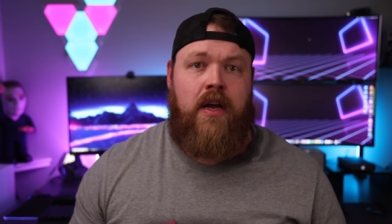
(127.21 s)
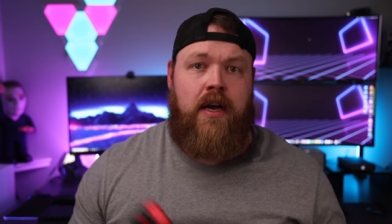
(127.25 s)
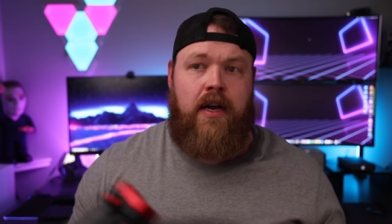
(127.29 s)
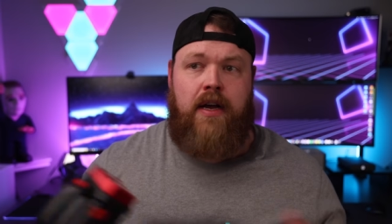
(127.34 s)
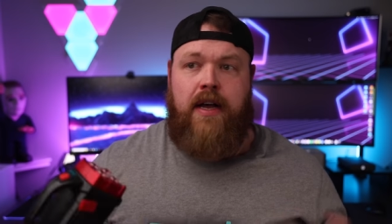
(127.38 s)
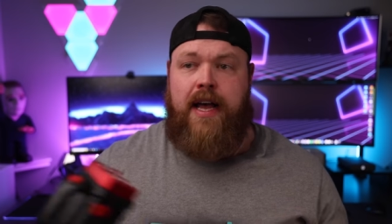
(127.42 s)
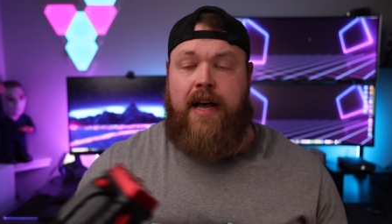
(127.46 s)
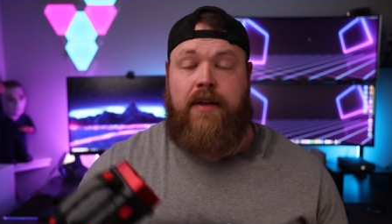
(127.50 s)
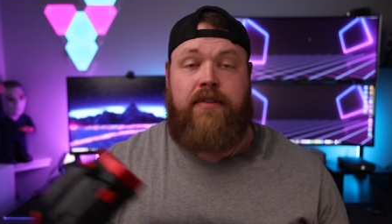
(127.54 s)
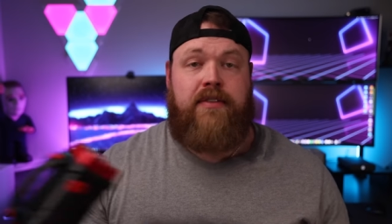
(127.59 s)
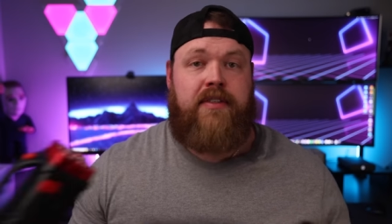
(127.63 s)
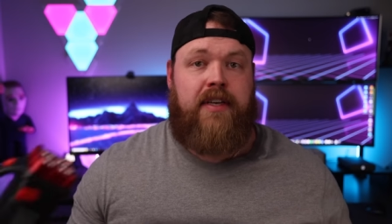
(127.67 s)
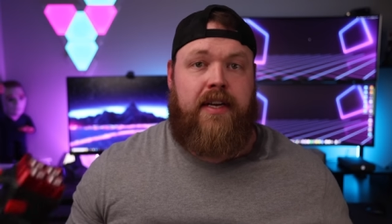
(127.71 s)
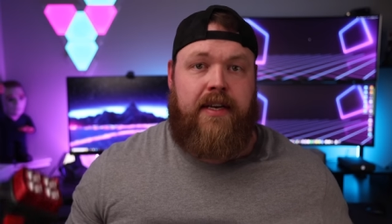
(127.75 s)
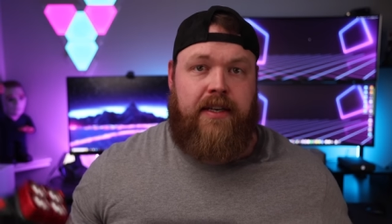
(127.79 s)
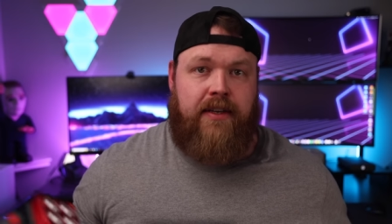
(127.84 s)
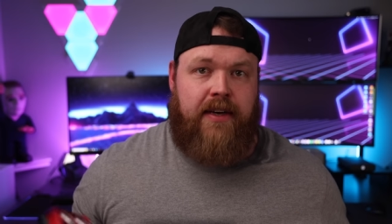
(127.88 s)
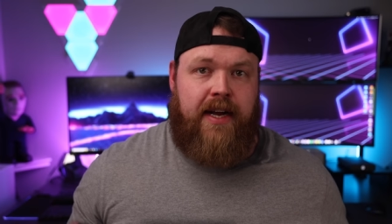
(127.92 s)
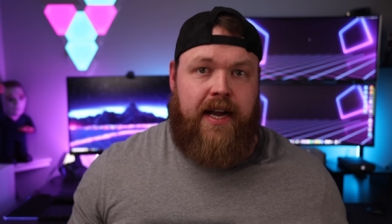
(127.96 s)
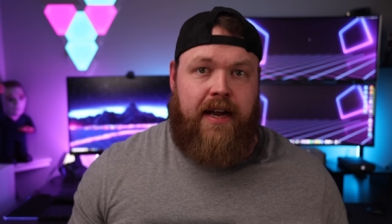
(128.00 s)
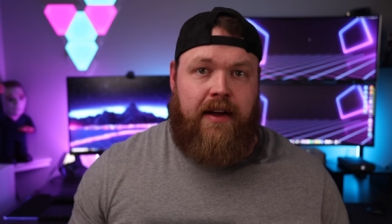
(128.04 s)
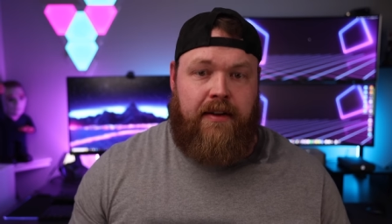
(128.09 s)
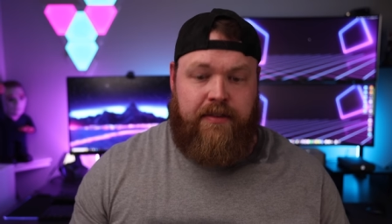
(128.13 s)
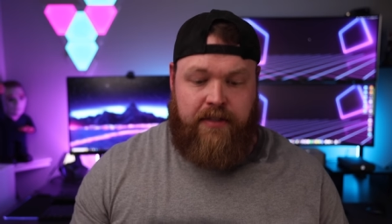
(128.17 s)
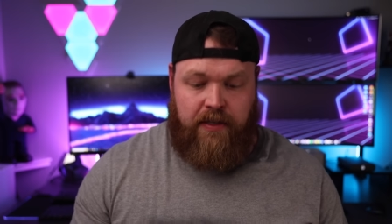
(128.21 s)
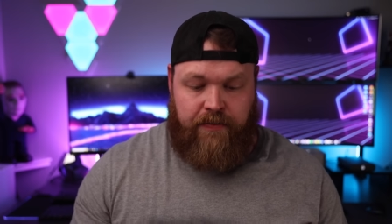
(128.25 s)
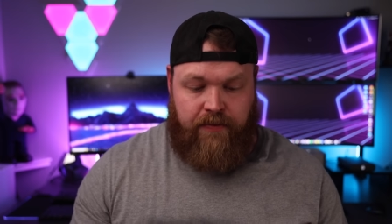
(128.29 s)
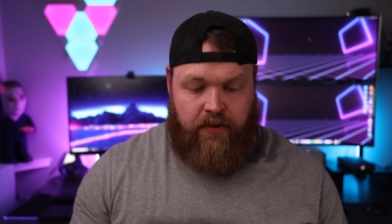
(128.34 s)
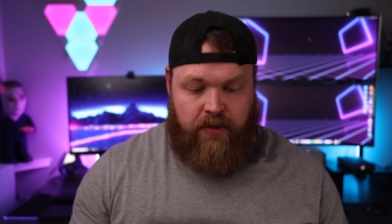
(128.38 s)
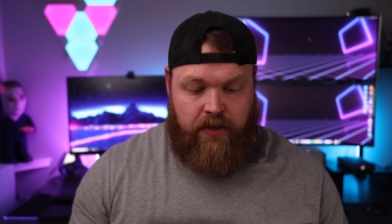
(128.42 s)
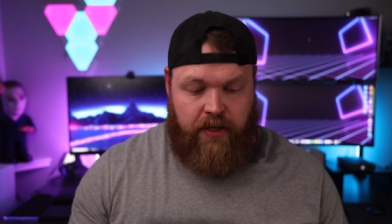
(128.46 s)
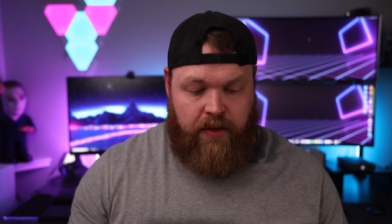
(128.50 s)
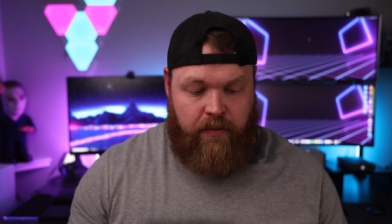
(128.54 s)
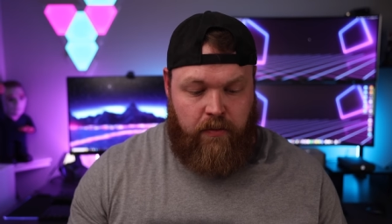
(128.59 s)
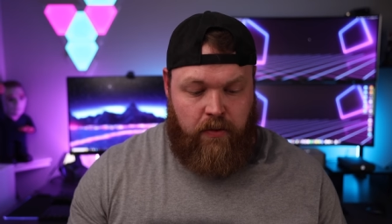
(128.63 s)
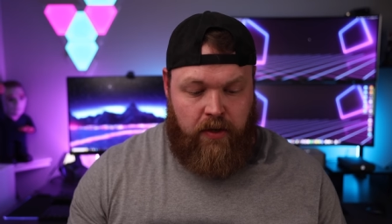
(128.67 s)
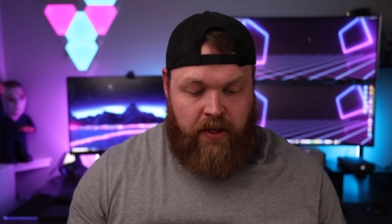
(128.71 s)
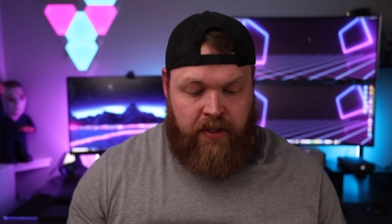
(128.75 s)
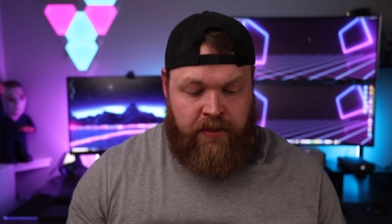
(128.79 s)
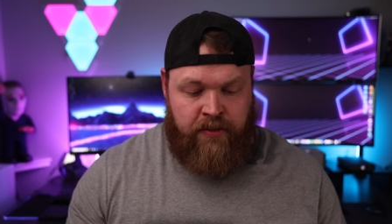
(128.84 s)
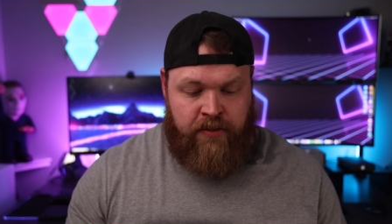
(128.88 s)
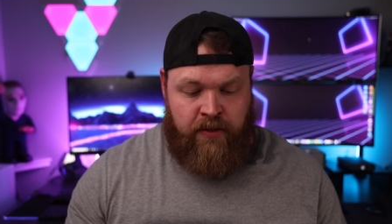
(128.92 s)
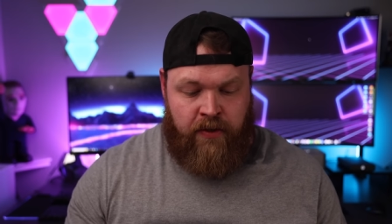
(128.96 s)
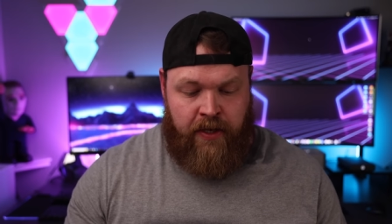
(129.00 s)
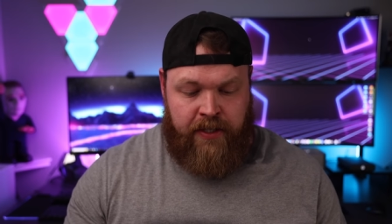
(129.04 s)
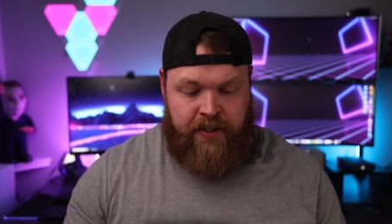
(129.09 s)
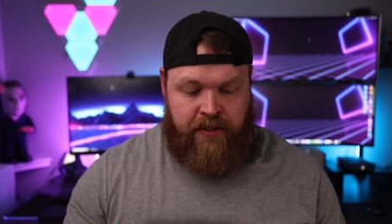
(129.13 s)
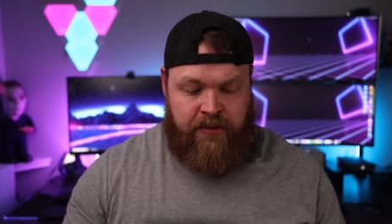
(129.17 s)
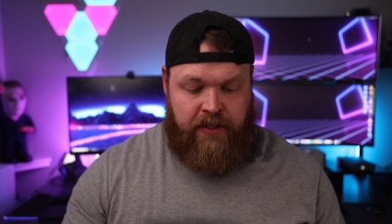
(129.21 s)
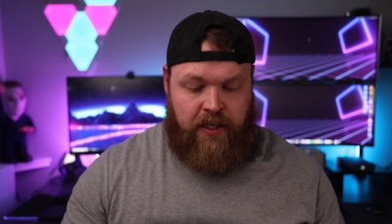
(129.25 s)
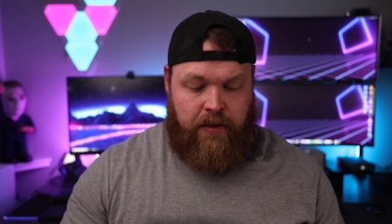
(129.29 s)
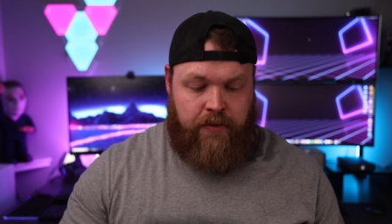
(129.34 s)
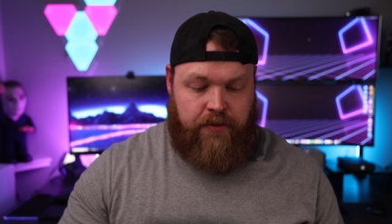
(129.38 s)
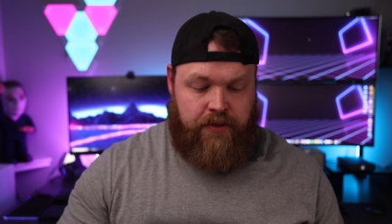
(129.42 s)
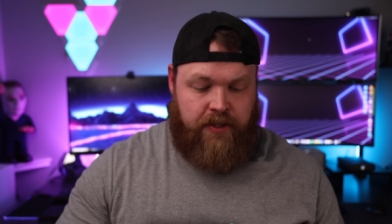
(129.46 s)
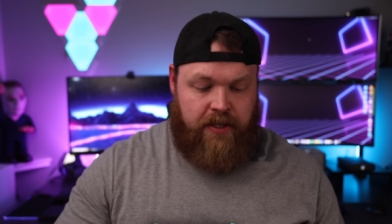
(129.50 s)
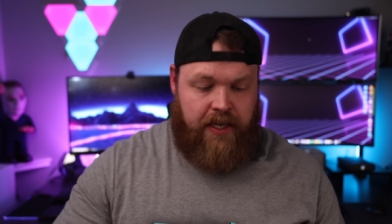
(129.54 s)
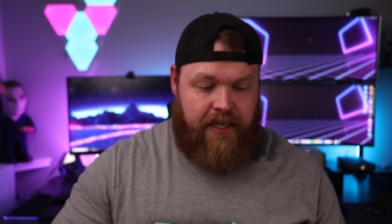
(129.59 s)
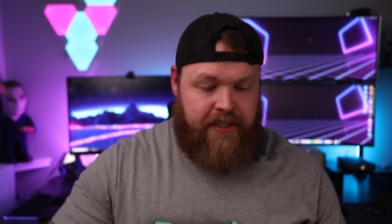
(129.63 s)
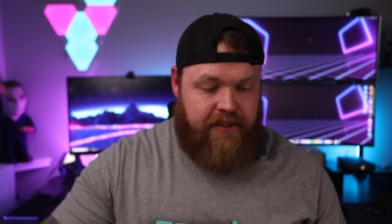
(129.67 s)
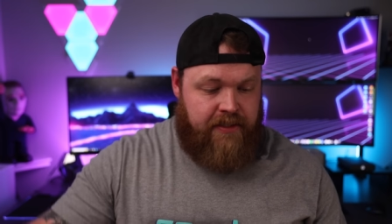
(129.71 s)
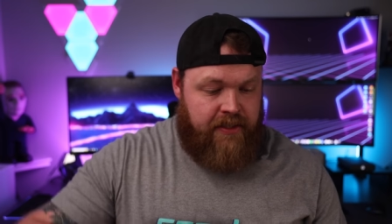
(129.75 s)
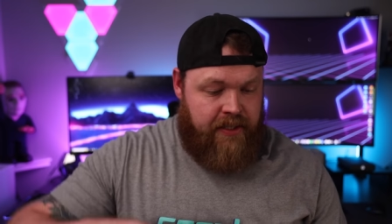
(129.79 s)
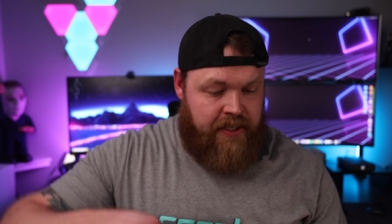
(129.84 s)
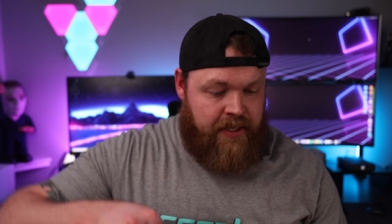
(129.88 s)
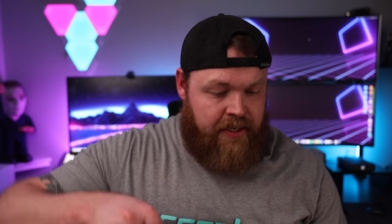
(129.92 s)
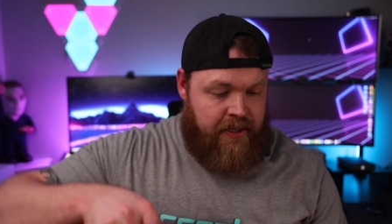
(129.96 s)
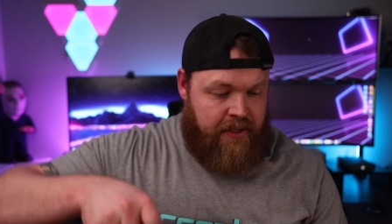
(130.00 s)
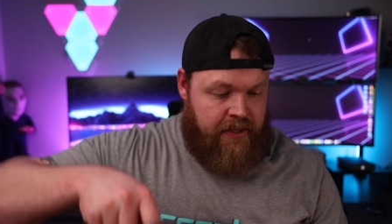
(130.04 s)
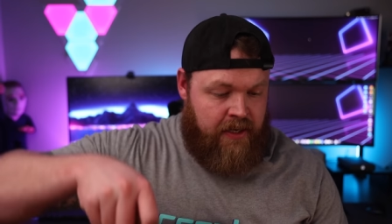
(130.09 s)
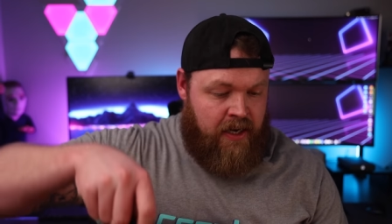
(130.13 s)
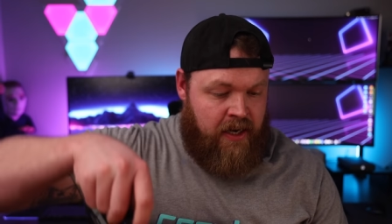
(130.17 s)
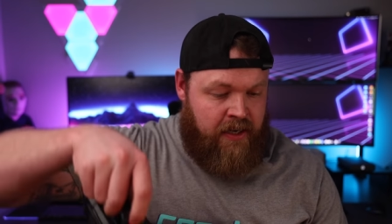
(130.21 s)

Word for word: outside of your house if you need one. So I just thought it was a nice thing, and